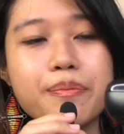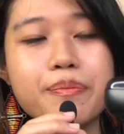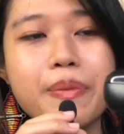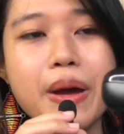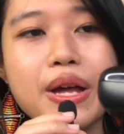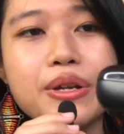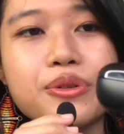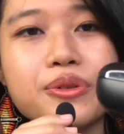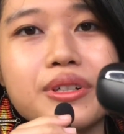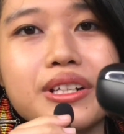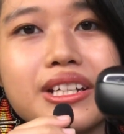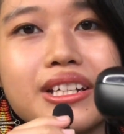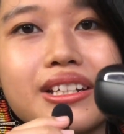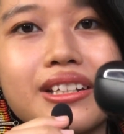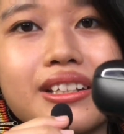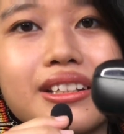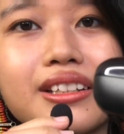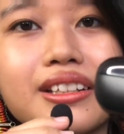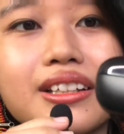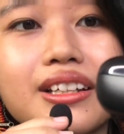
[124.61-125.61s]
battery
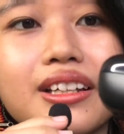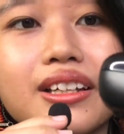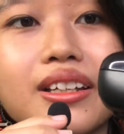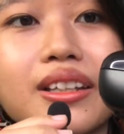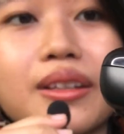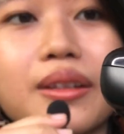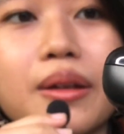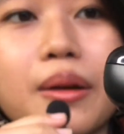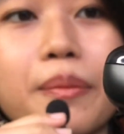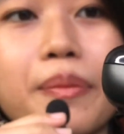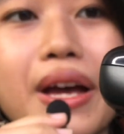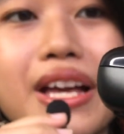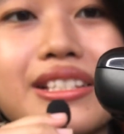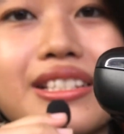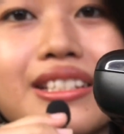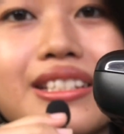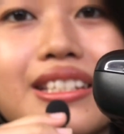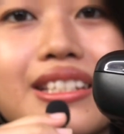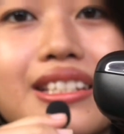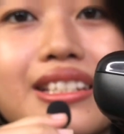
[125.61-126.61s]

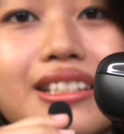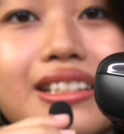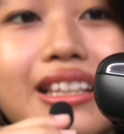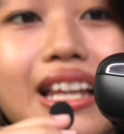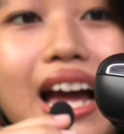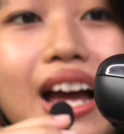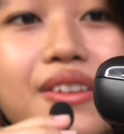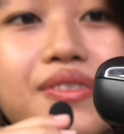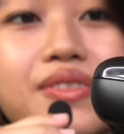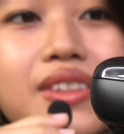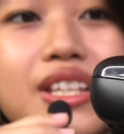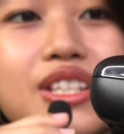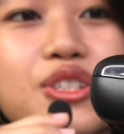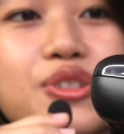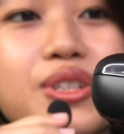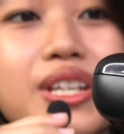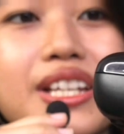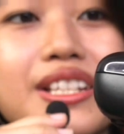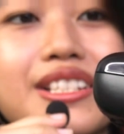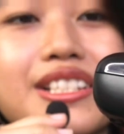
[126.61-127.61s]
capacity life that
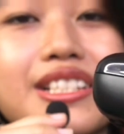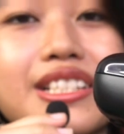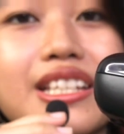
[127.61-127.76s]
you can